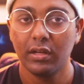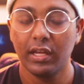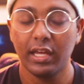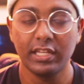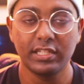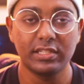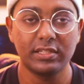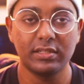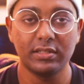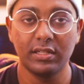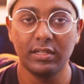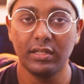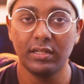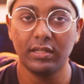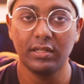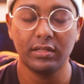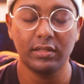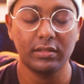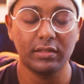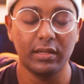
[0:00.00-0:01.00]

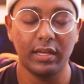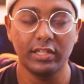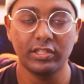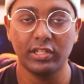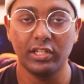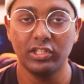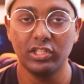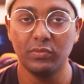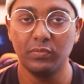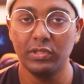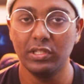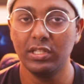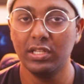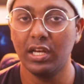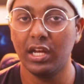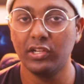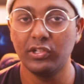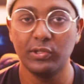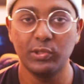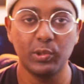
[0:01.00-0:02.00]

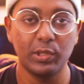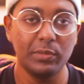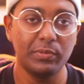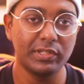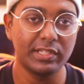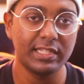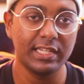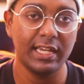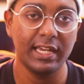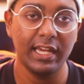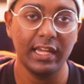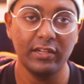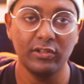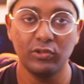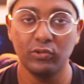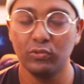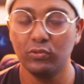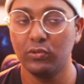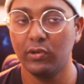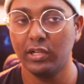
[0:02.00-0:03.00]
sRGB 120%
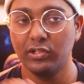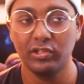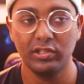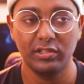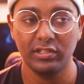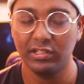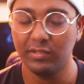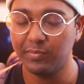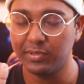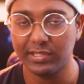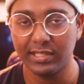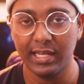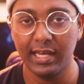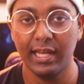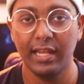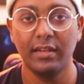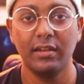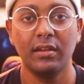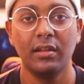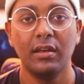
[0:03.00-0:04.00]
to
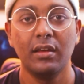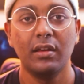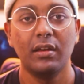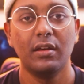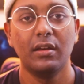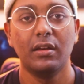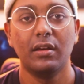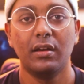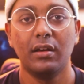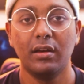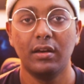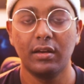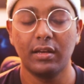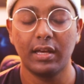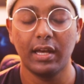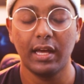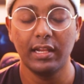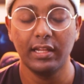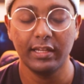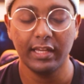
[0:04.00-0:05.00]
130%,
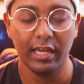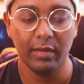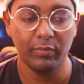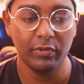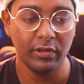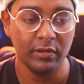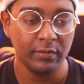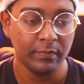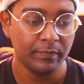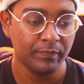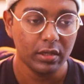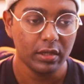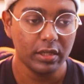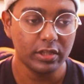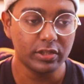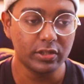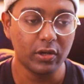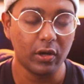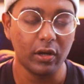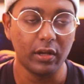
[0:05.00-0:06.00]
color gamut.
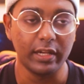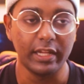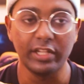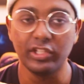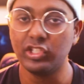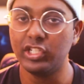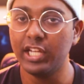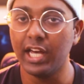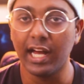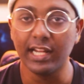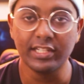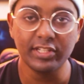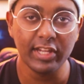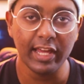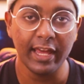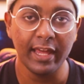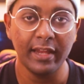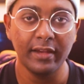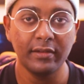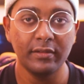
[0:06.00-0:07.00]
It's got
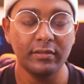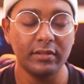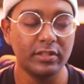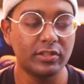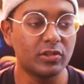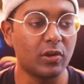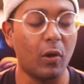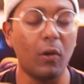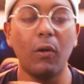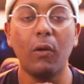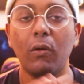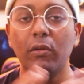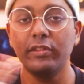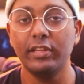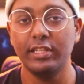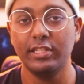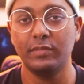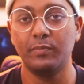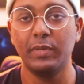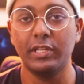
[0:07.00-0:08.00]
HDR10. It's got all
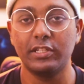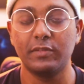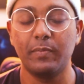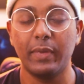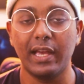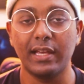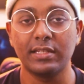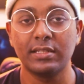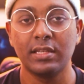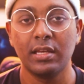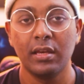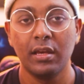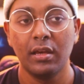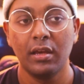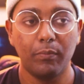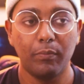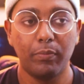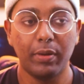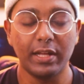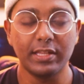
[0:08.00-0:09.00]
these big specs,
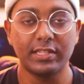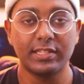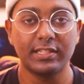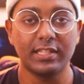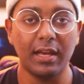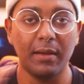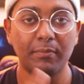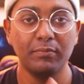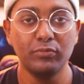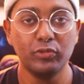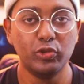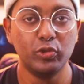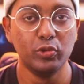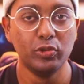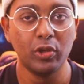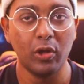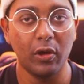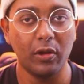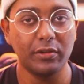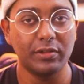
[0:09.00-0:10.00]
but some do
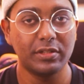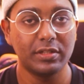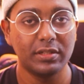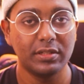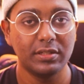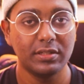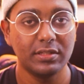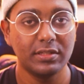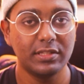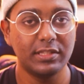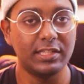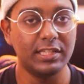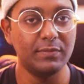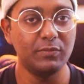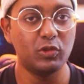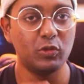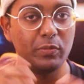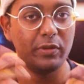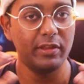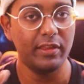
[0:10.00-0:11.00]
not
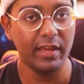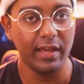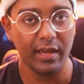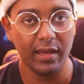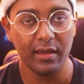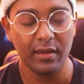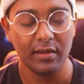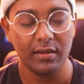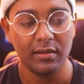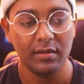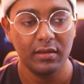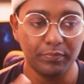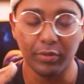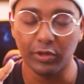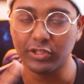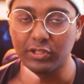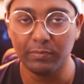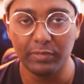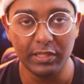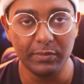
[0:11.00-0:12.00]
seem to be there,
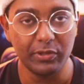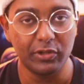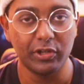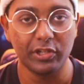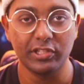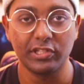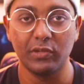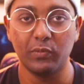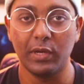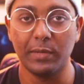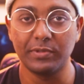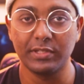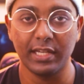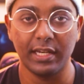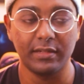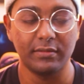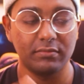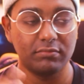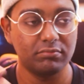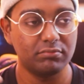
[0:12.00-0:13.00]
possibly because the
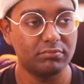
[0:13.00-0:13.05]
website